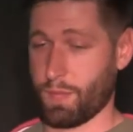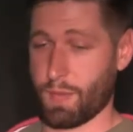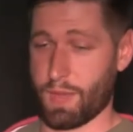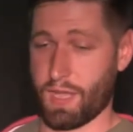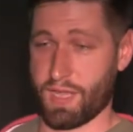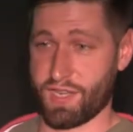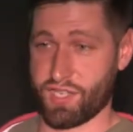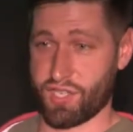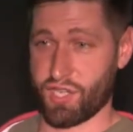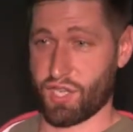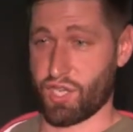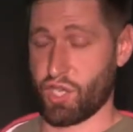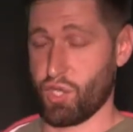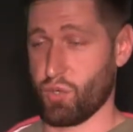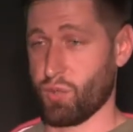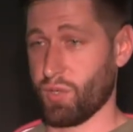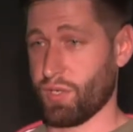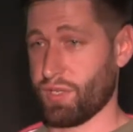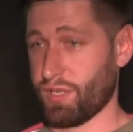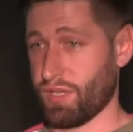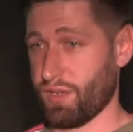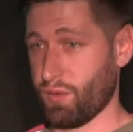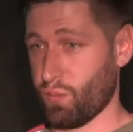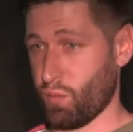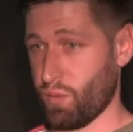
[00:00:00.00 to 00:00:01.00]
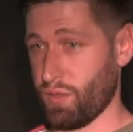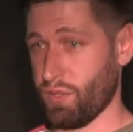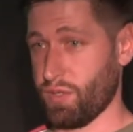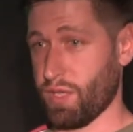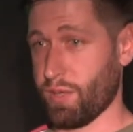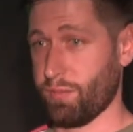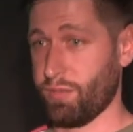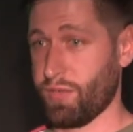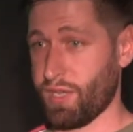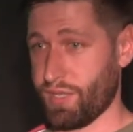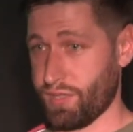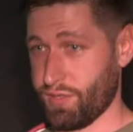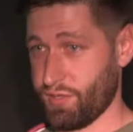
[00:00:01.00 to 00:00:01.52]
executed and will
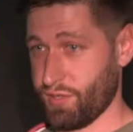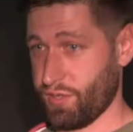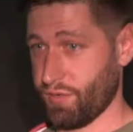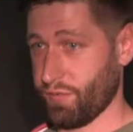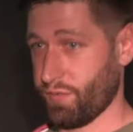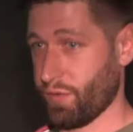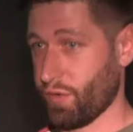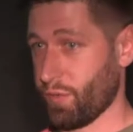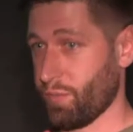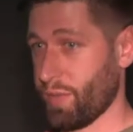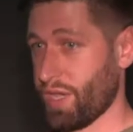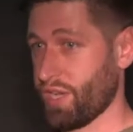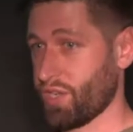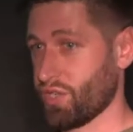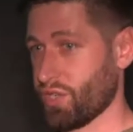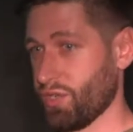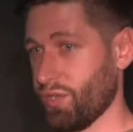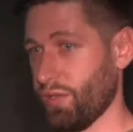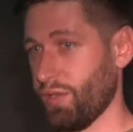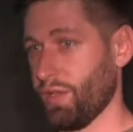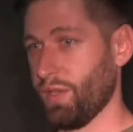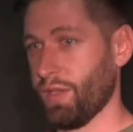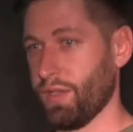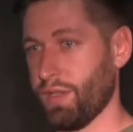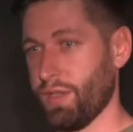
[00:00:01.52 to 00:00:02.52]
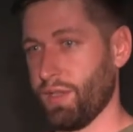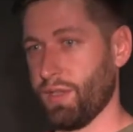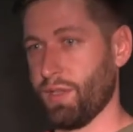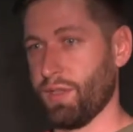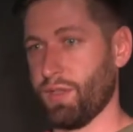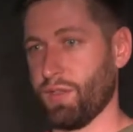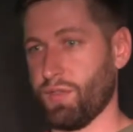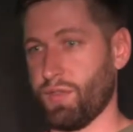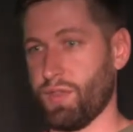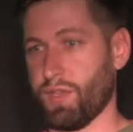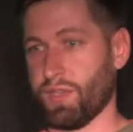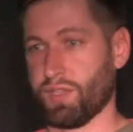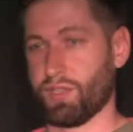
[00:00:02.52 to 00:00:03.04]
update the information
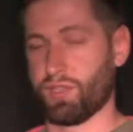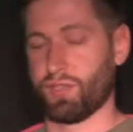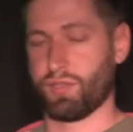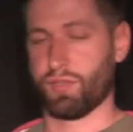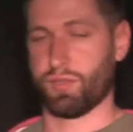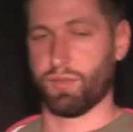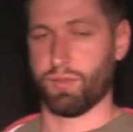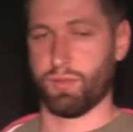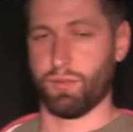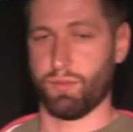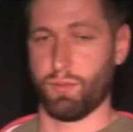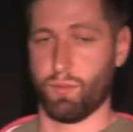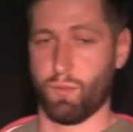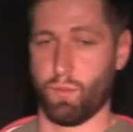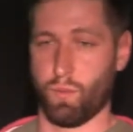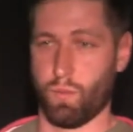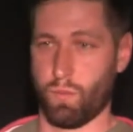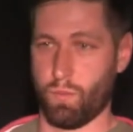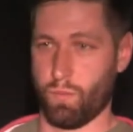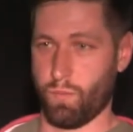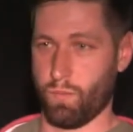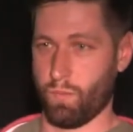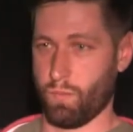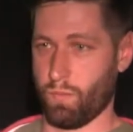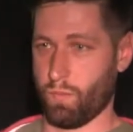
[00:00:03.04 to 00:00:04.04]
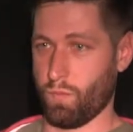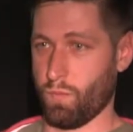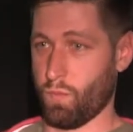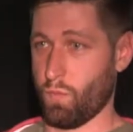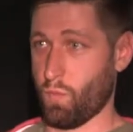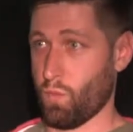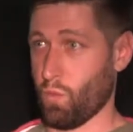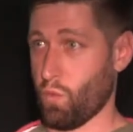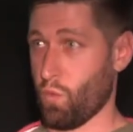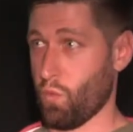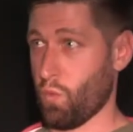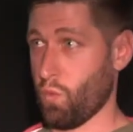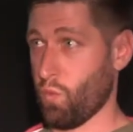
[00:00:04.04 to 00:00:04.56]
that
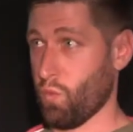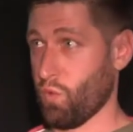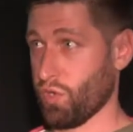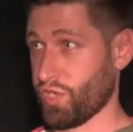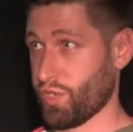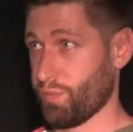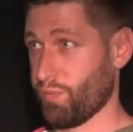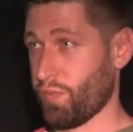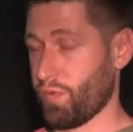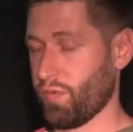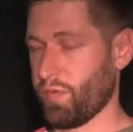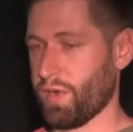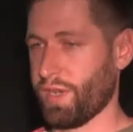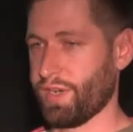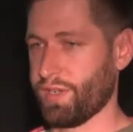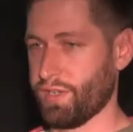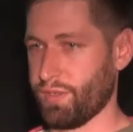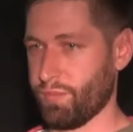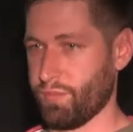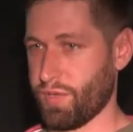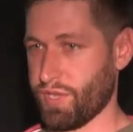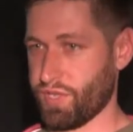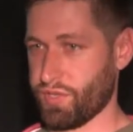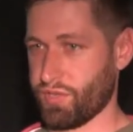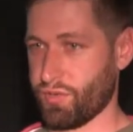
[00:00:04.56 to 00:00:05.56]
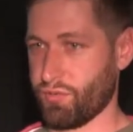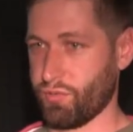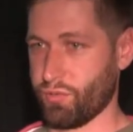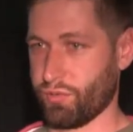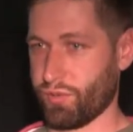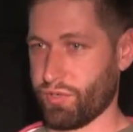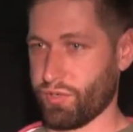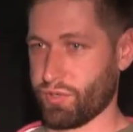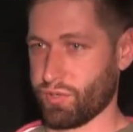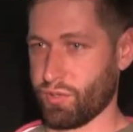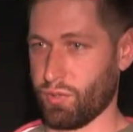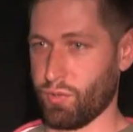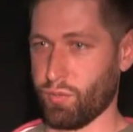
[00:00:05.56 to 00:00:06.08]
was provided by the root
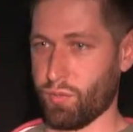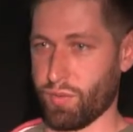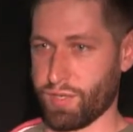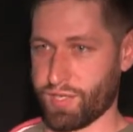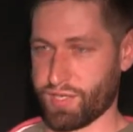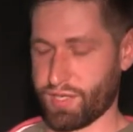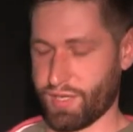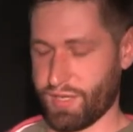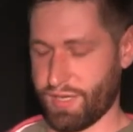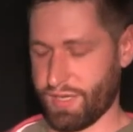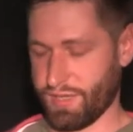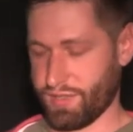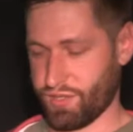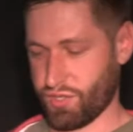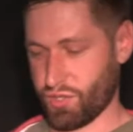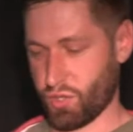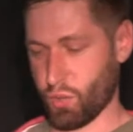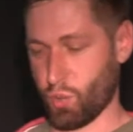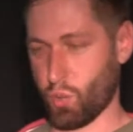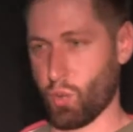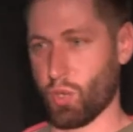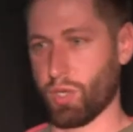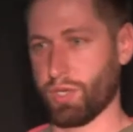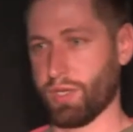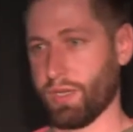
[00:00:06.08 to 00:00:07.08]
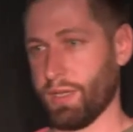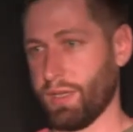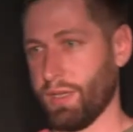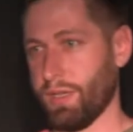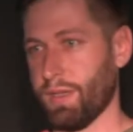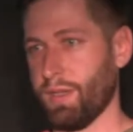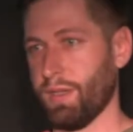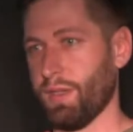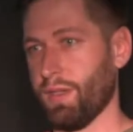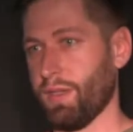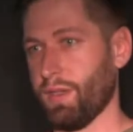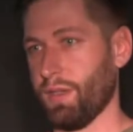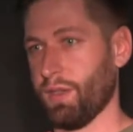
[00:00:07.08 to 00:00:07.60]
resolvers, and so on
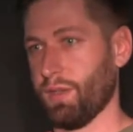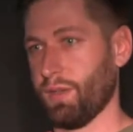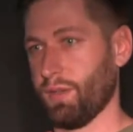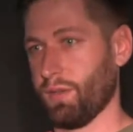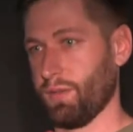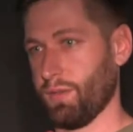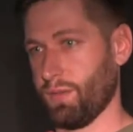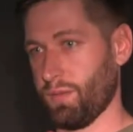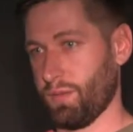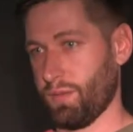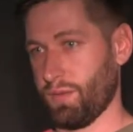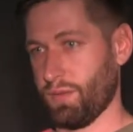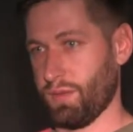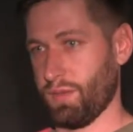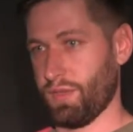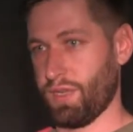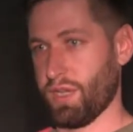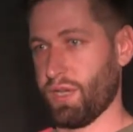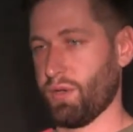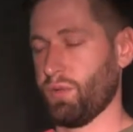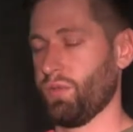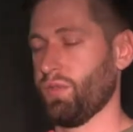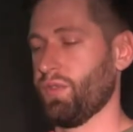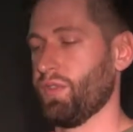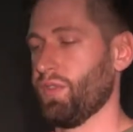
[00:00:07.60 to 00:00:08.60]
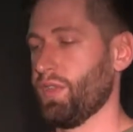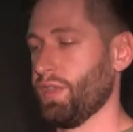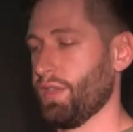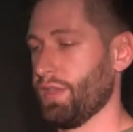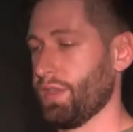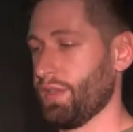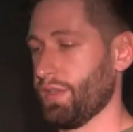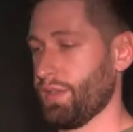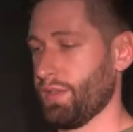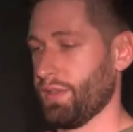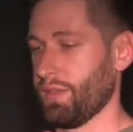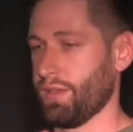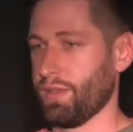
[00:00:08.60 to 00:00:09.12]
down
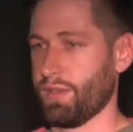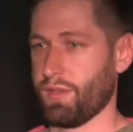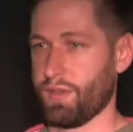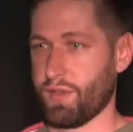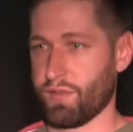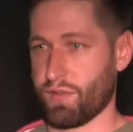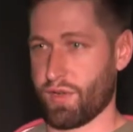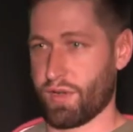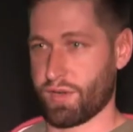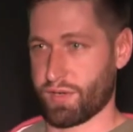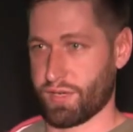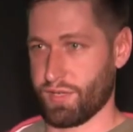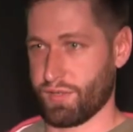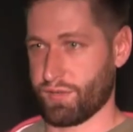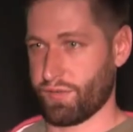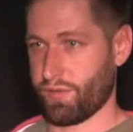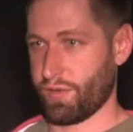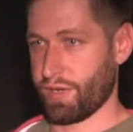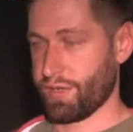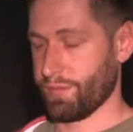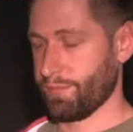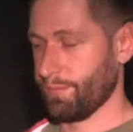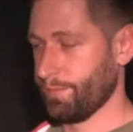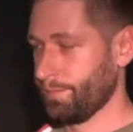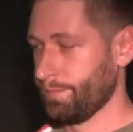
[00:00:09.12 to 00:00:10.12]
the hierarchy tree.